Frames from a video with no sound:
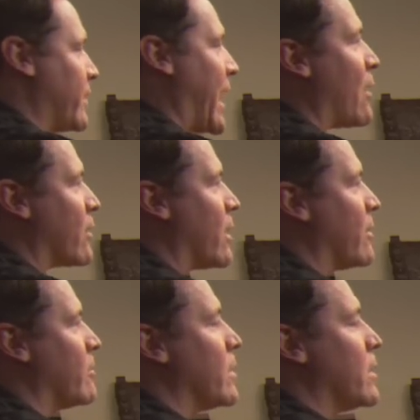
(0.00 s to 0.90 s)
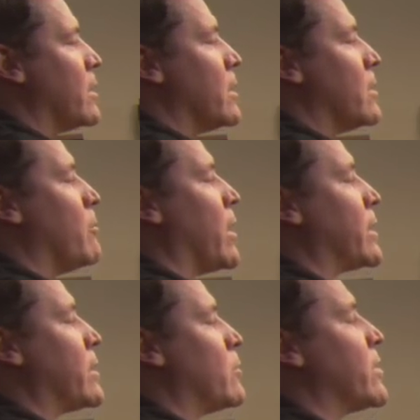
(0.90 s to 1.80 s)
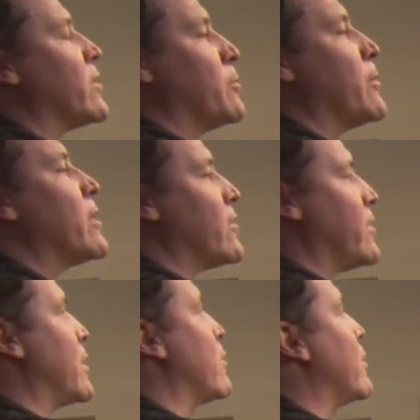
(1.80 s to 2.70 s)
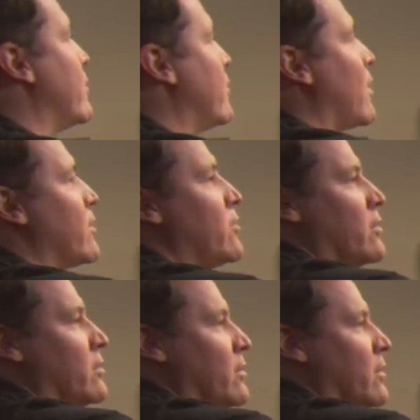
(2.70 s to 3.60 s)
the outcome, but with experience, I think you could start to,